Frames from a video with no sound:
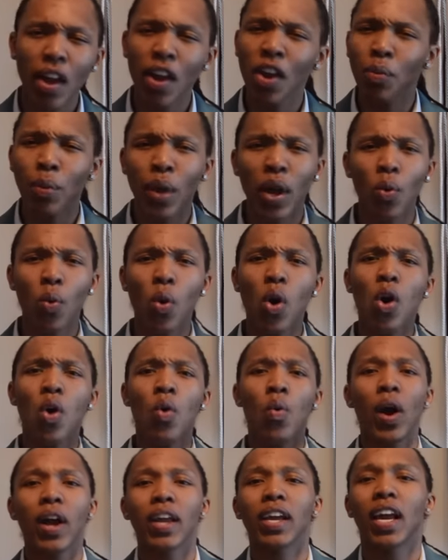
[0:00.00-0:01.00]
I'm like,
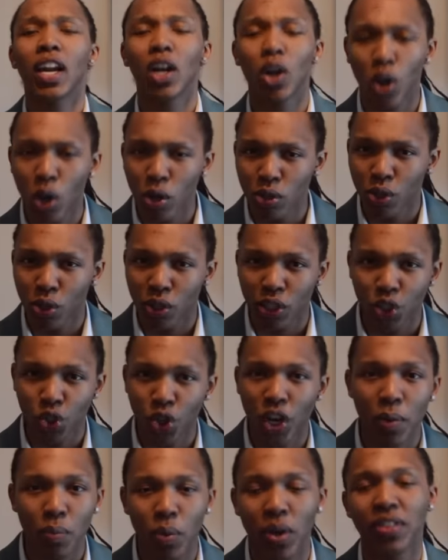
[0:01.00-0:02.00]
whoa, why you gotta go so
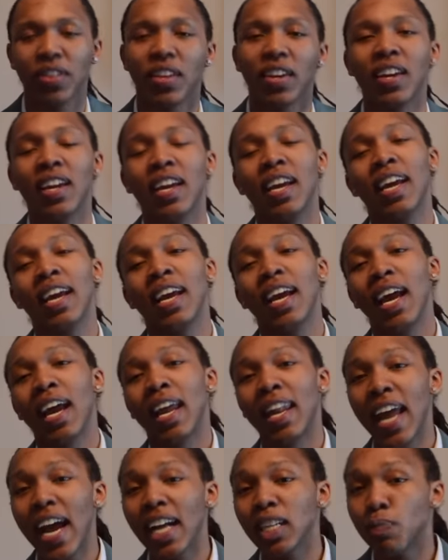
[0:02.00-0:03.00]
extreme with it?
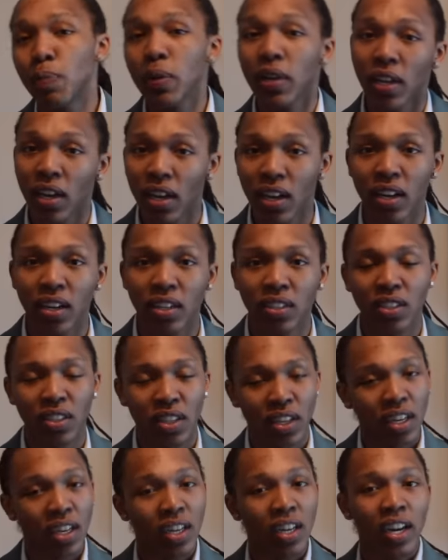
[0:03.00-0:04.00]
And that's
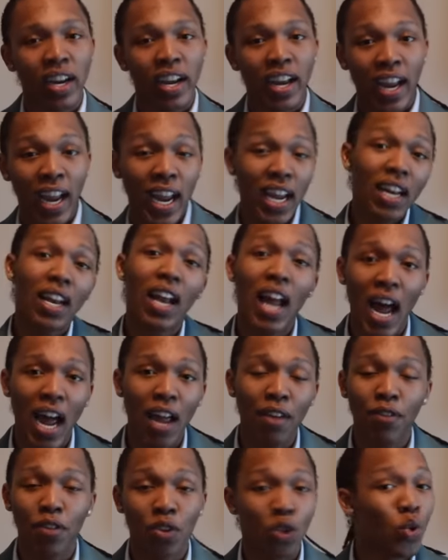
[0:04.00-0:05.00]
because in
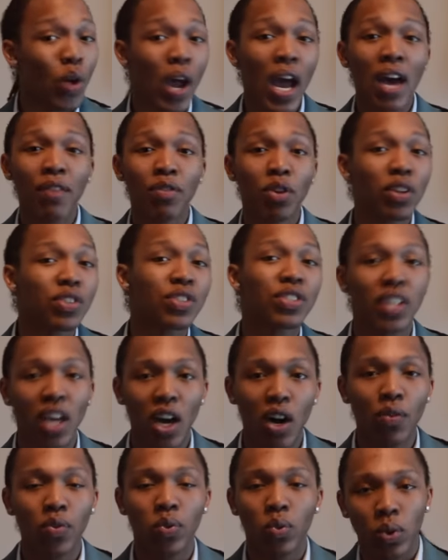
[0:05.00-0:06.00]
life you have
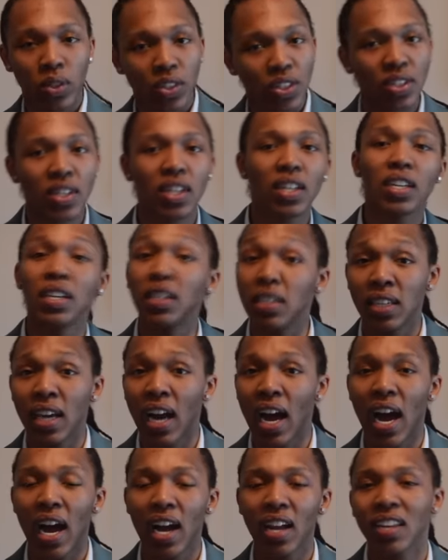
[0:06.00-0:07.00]
yourself, which is the good
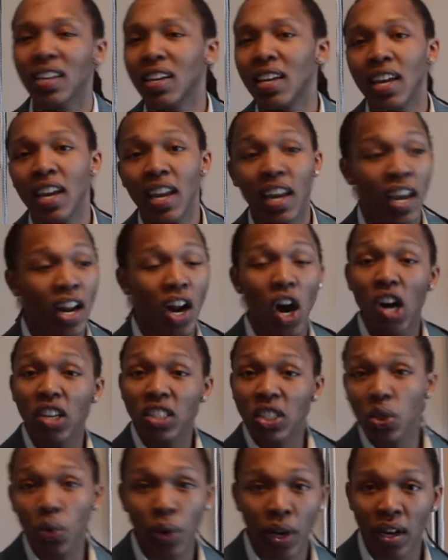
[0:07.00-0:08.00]
guy, and
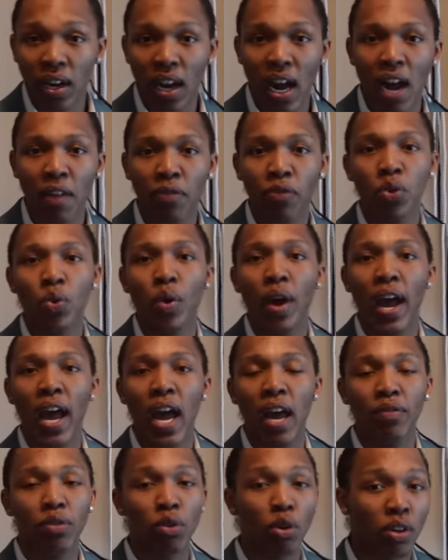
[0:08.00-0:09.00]
also in life you
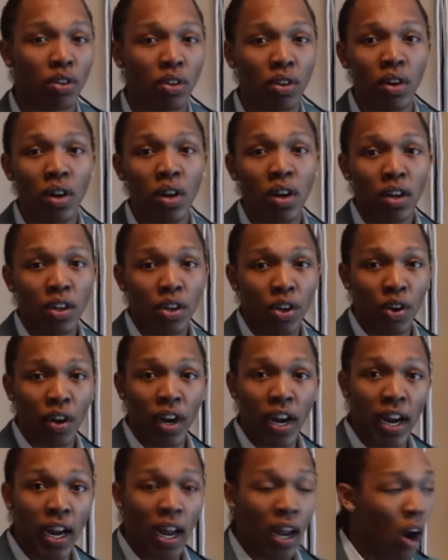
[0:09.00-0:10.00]
have your
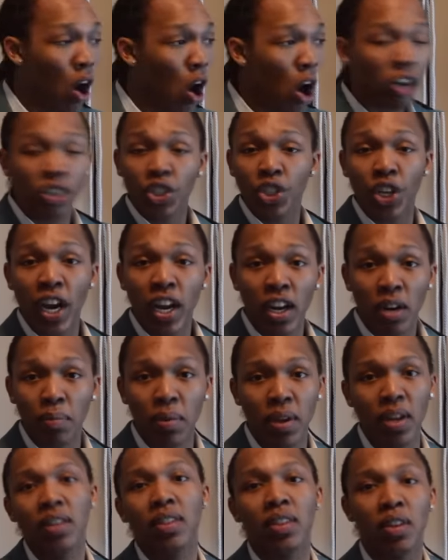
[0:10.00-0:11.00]
your arch
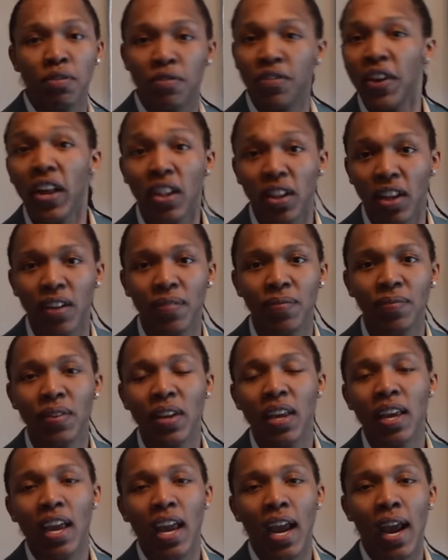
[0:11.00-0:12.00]
enemy, the villain,
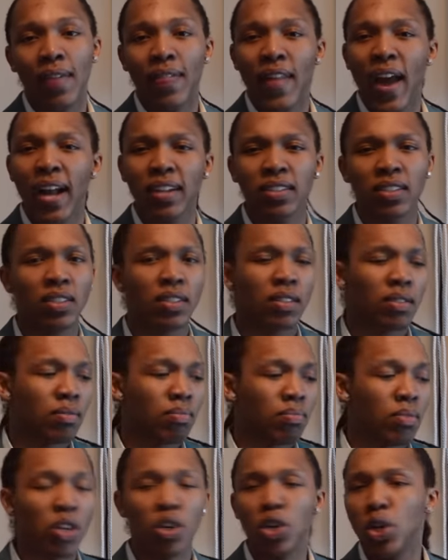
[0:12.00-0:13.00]
and that's
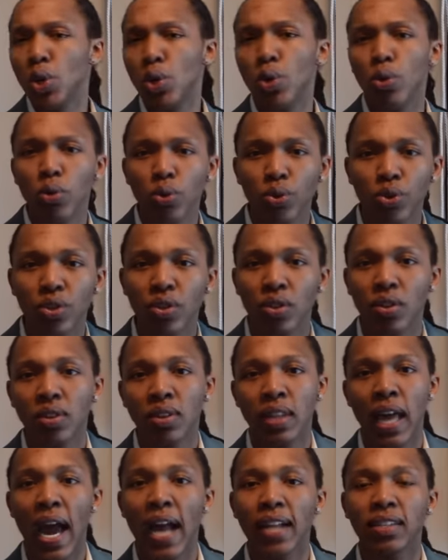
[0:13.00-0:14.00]
the news,
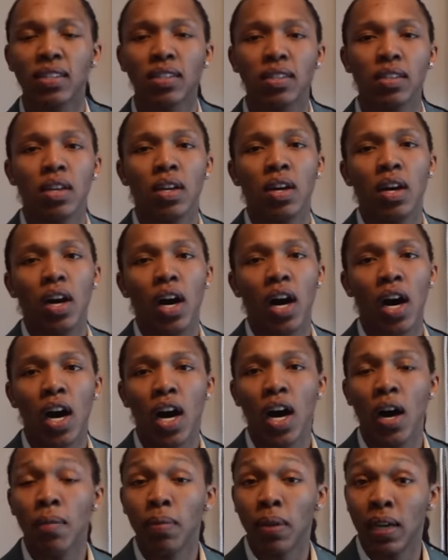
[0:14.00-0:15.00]
that's
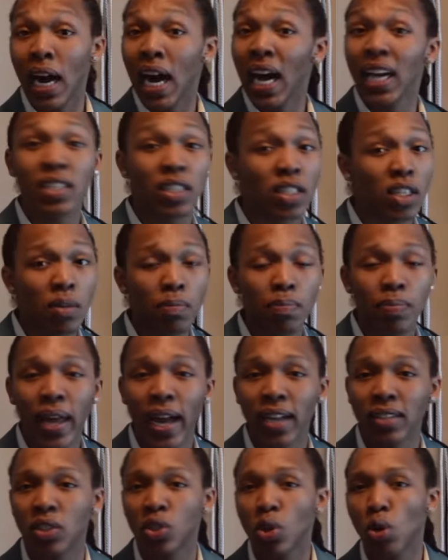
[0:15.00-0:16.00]
uh, gossip,
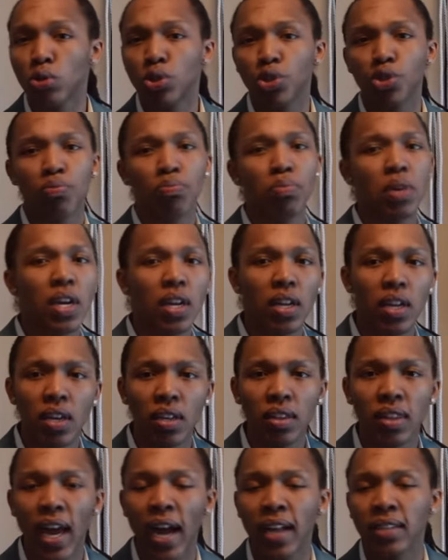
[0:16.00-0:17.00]
that social
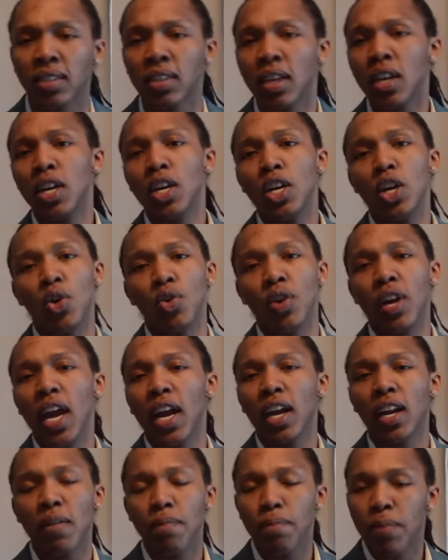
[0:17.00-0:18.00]
media, that's you know
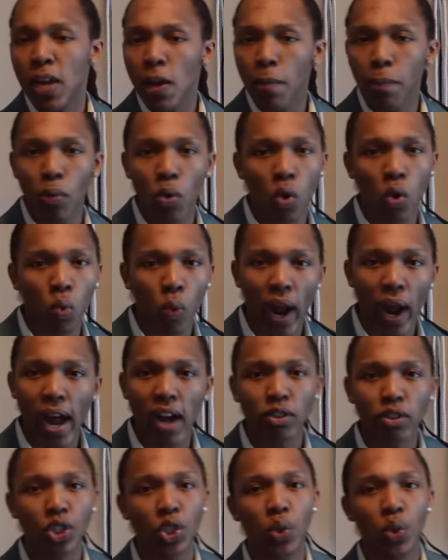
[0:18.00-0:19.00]
negative people
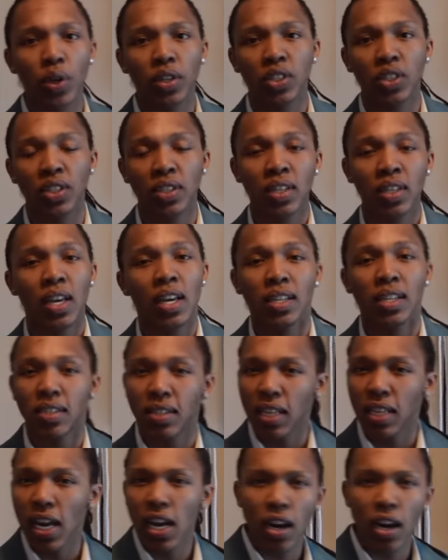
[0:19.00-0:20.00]
around you, and just
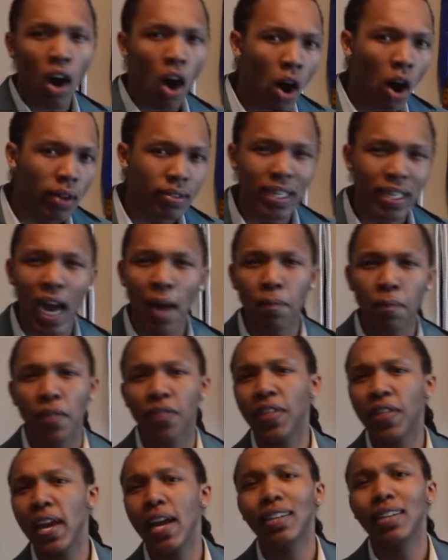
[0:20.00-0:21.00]
seeing all type
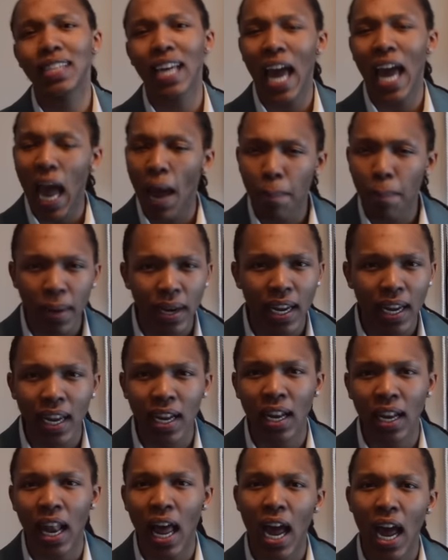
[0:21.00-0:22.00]
of things happening
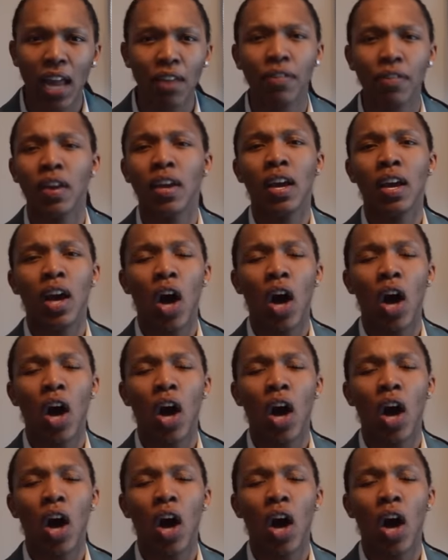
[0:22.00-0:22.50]
in life.